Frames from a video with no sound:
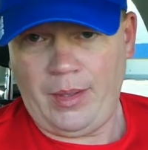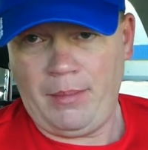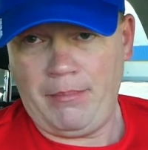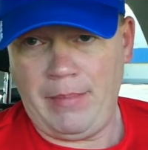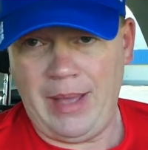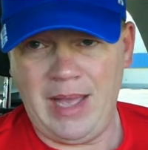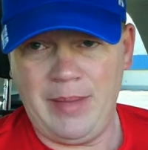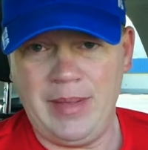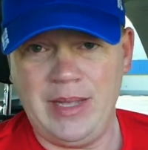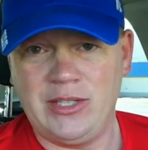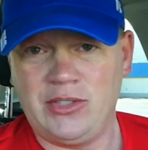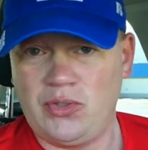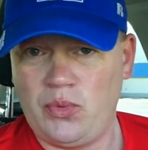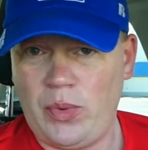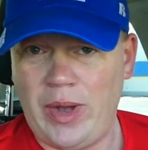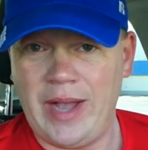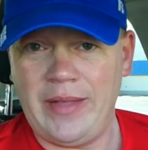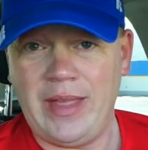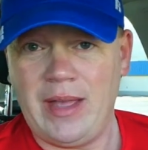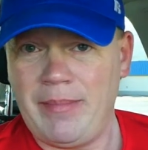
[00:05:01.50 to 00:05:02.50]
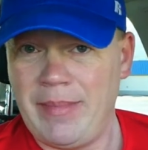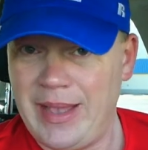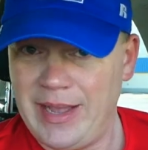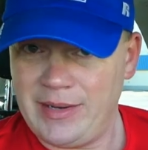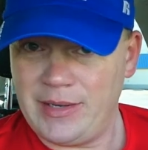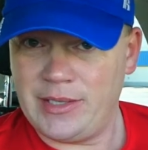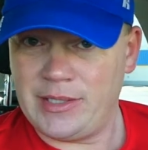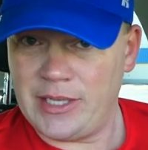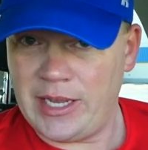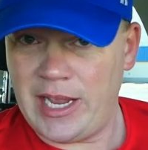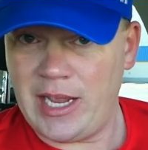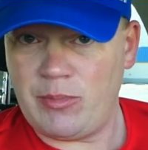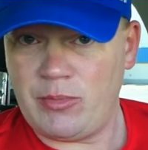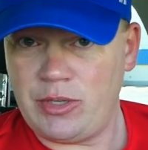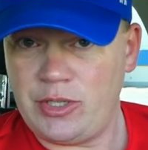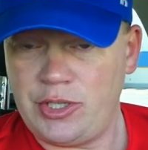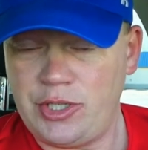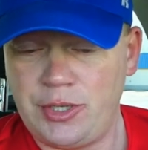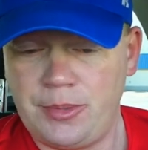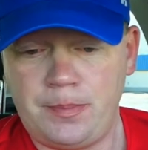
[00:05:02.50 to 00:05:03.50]
Maybe it's the way they made the
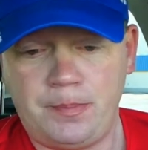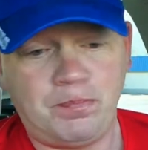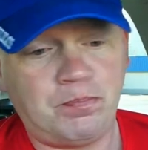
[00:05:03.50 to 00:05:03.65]
sandwich